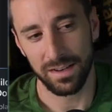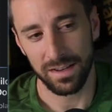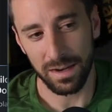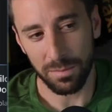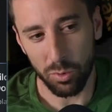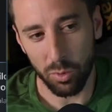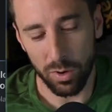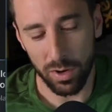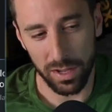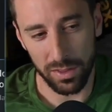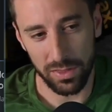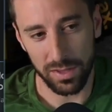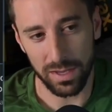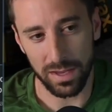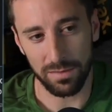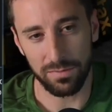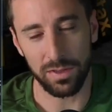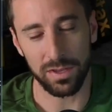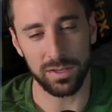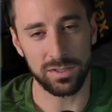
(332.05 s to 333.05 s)
Number one, I
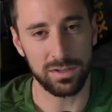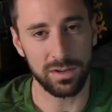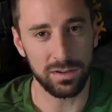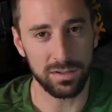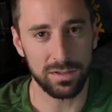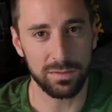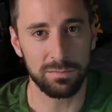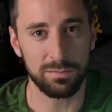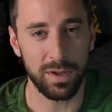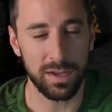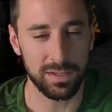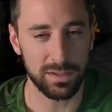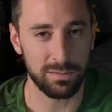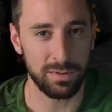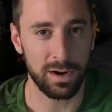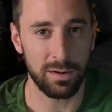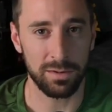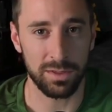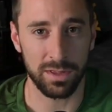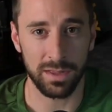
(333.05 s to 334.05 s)
think if they start to mess
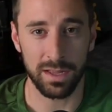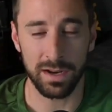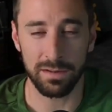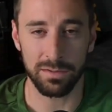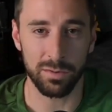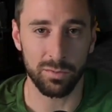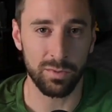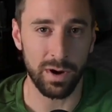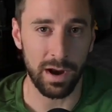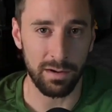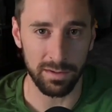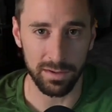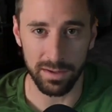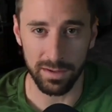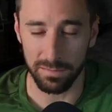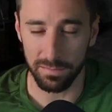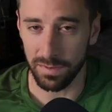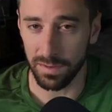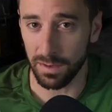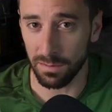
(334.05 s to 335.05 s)
around with a lot of the routing
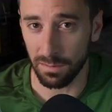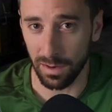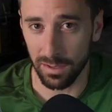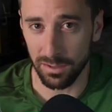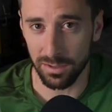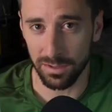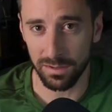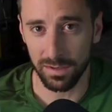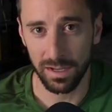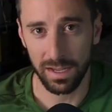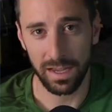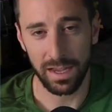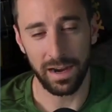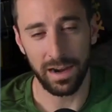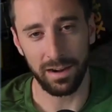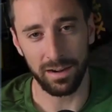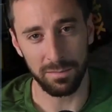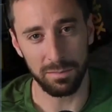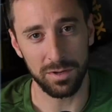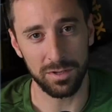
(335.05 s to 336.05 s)
configuration,
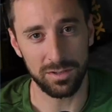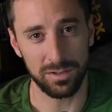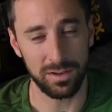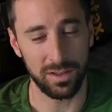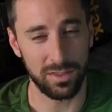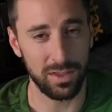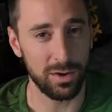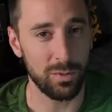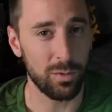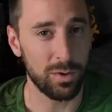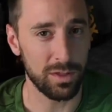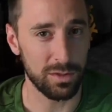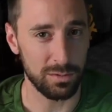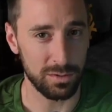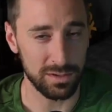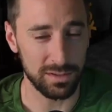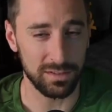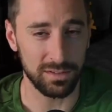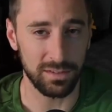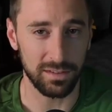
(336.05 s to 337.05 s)
I already mentioned, I think one of the
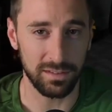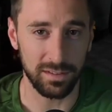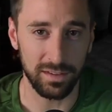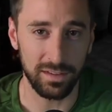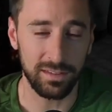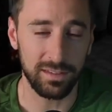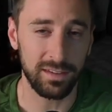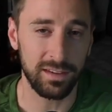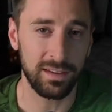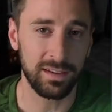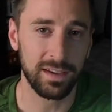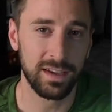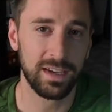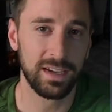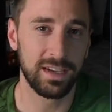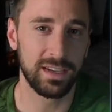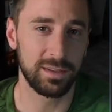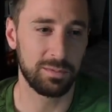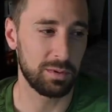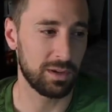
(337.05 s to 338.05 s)
reasons it's easy
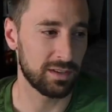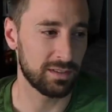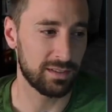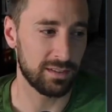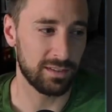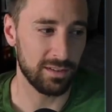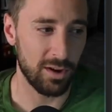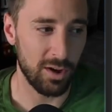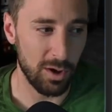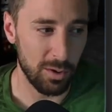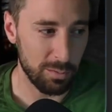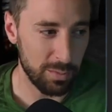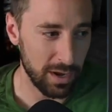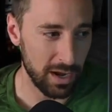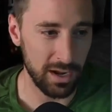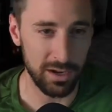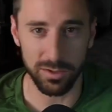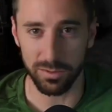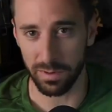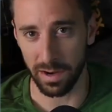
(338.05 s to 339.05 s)
is because it's all
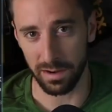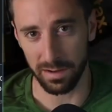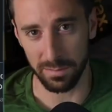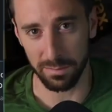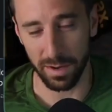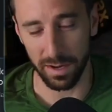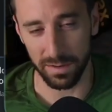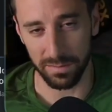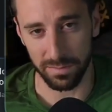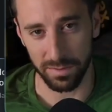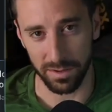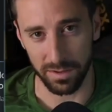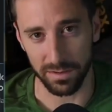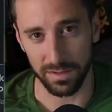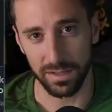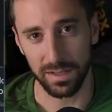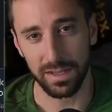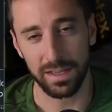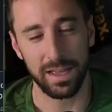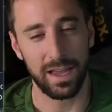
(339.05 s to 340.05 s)
page routing by
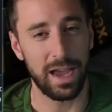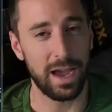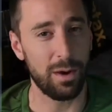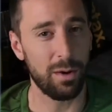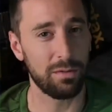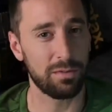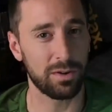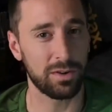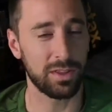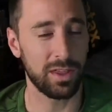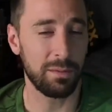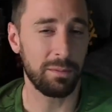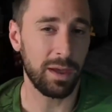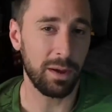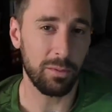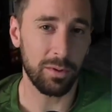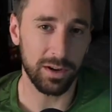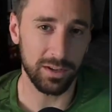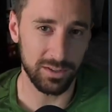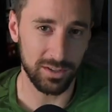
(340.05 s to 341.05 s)
default. However, they
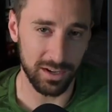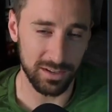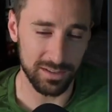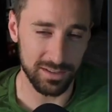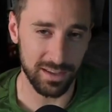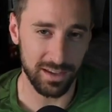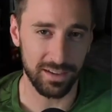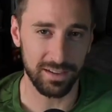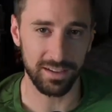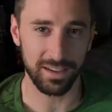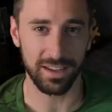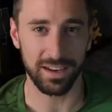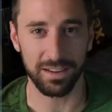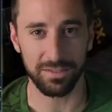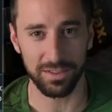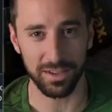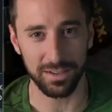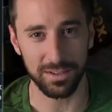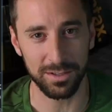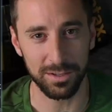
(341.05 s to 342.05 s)
may want to change that. And
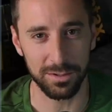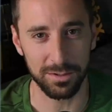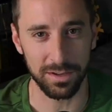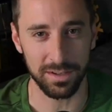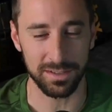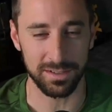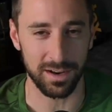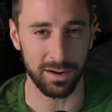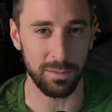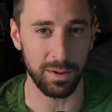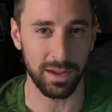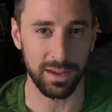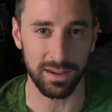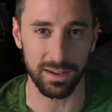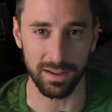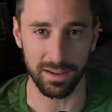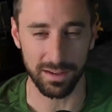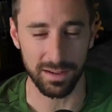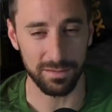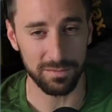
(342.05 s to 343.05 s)
if they do and start
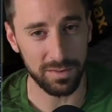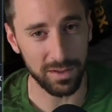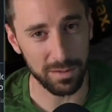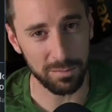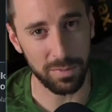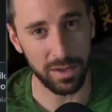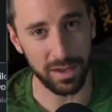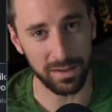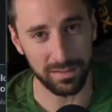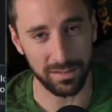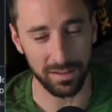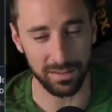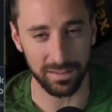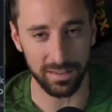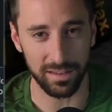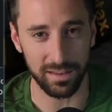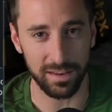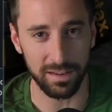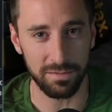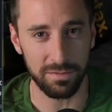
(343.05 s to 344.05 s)
making it config based as
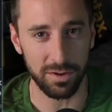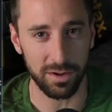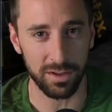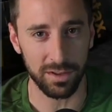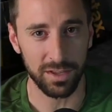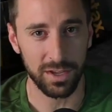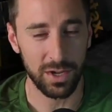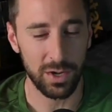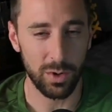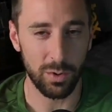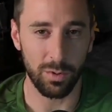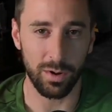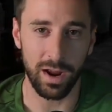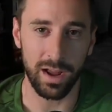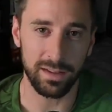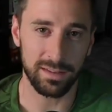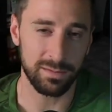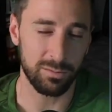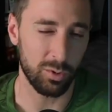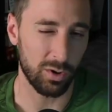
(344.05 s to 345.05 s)
the default or
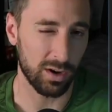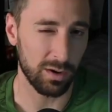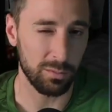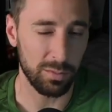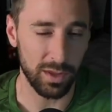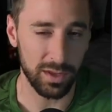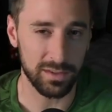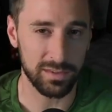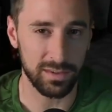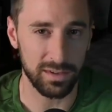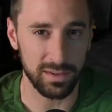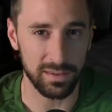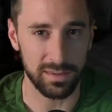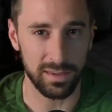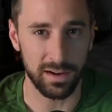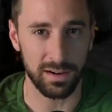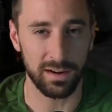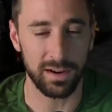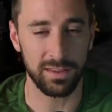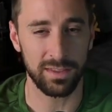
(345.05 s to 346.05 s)
add some more complexities
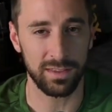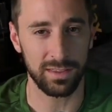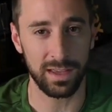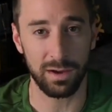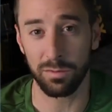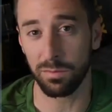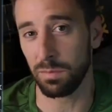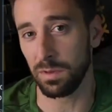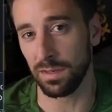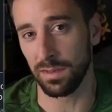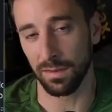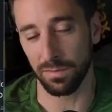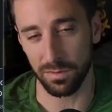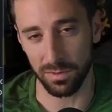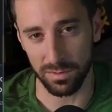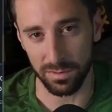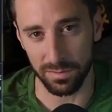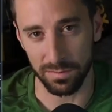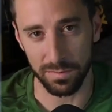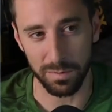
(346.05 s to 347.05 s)
there, I think that would be
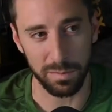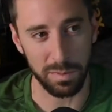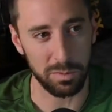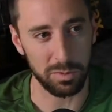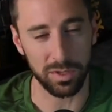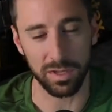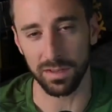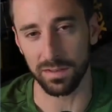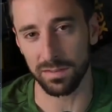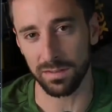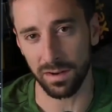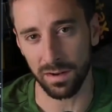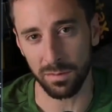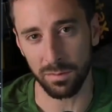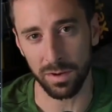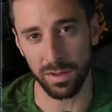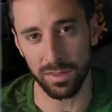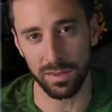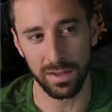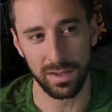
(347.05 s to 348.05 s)
difficult for people to get started
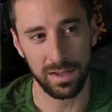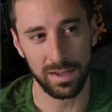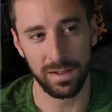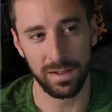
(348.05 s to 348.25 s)
with.